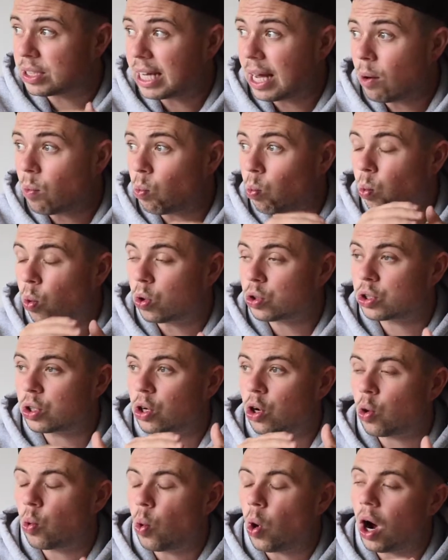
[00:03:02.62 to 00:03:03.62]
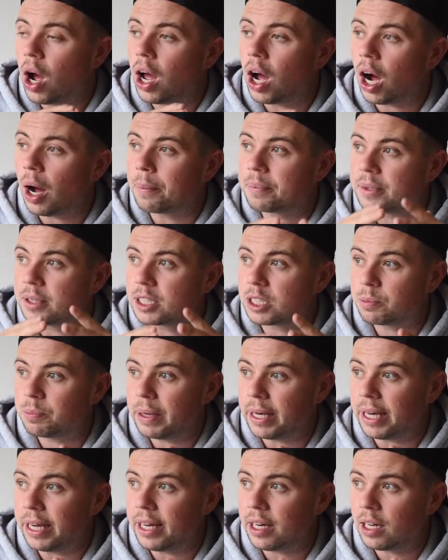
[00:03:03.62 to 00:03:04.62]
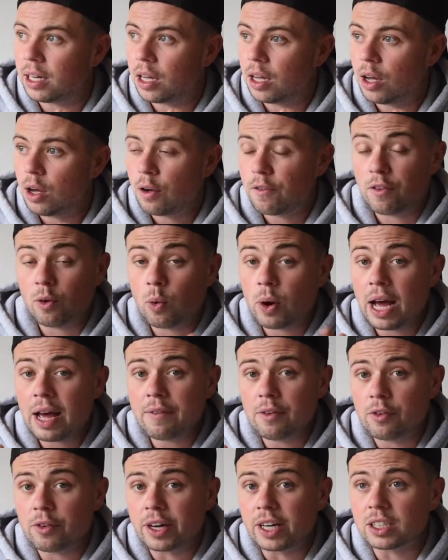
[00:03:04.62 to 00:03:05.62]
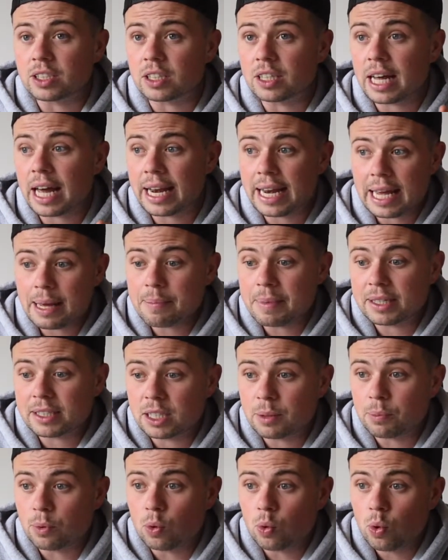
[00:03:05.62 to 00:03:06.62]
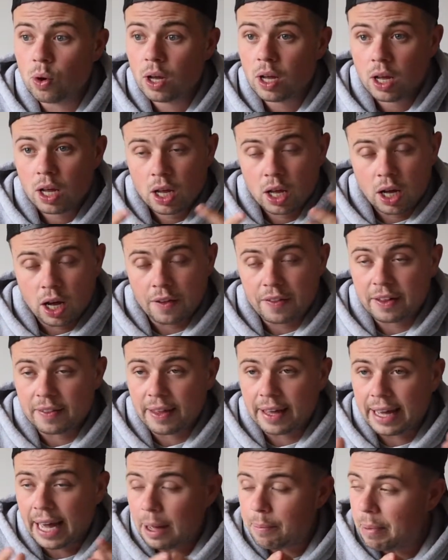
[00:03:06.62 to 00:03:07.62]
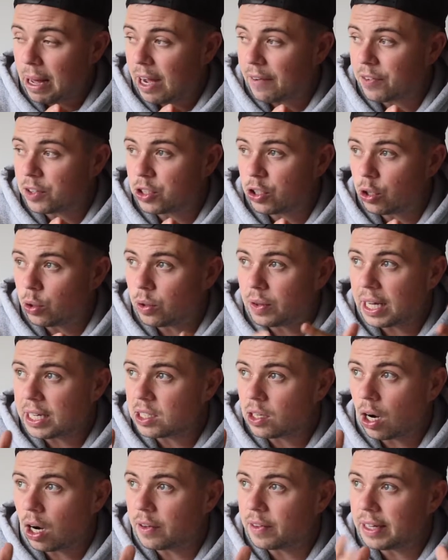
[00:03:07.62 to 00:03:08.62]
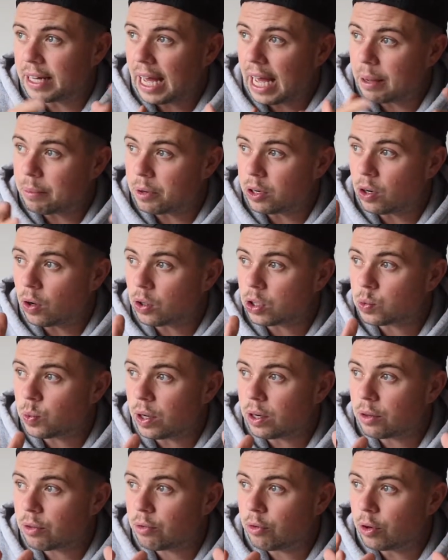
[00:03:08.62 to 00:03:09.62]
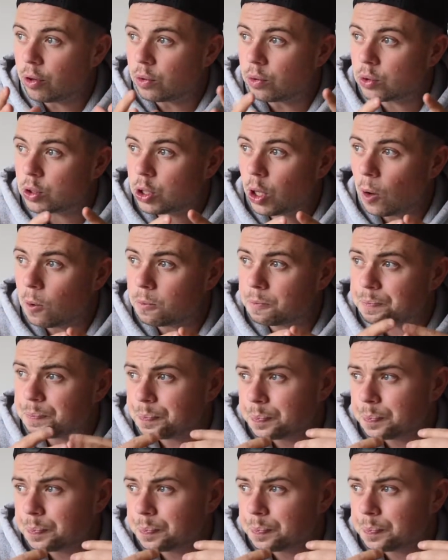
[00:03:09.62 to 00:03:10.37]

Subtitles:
set wasn't quite up to speed for whatever reason, and he missed the ball. I think they came back for 2 and they tied the game and Notts went through. So